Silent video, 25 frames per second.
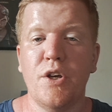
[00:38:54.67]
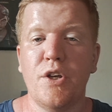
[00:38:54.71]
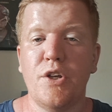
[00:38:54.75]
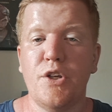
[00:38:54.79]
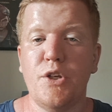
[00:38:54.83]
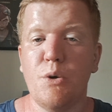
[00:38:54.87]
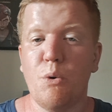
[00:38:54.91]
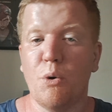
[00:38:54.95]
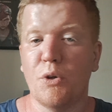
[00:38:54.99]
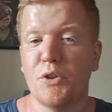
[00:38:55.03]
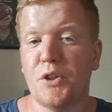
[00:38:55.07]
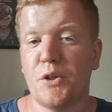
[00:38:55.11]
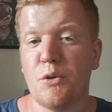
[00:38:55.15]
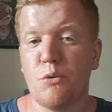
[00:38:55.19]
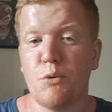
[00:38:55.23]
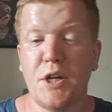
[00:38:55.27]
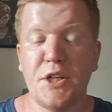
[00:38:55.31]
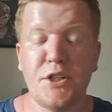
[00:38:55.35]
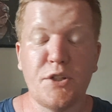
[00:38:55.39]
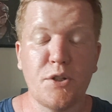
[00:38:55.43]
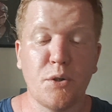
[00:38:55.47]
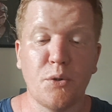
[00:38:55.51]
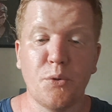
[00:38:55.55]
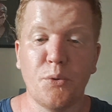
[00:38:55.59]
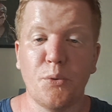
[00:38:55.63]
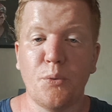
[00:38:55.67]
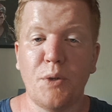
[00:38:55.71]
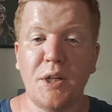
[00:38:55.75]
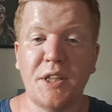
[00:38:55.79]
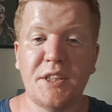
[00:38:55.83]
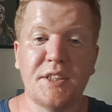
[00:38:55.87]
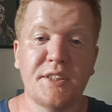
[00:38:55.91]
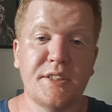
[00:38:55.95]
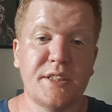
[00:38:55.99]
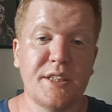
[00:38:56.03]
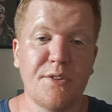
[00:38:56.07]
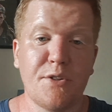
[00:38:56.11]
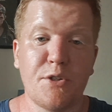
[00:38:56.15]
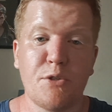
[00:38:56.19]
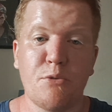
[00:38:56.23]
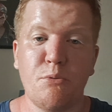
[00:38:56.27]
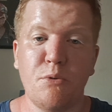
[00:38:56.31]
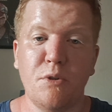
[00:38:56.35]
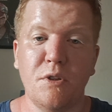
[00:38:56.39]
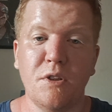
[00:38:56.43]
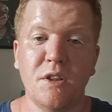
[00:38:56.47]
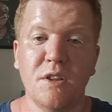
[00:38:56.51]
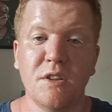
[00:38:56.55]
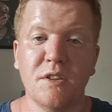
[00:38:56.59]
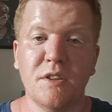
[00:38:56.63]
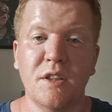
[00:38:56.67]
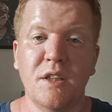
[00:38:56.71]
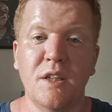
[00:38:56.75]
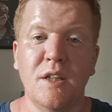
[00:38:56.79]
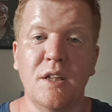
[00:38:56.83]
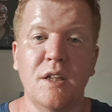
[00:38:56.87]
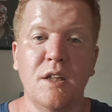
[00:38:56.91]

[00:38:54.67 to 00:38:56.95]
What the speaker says: you want to create your own race in Savage World.